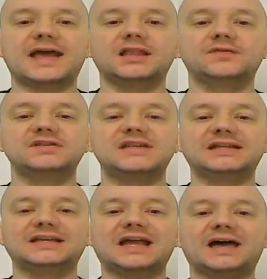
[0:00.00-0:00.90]
I love to take
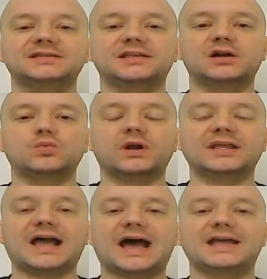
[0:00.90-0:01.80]
the guys that are running
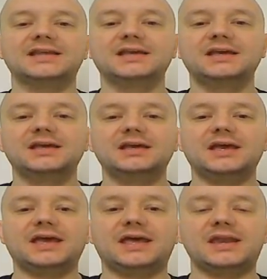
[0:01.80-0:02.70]
hot.
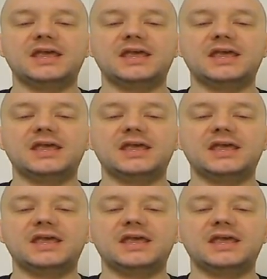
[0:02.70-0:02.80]
And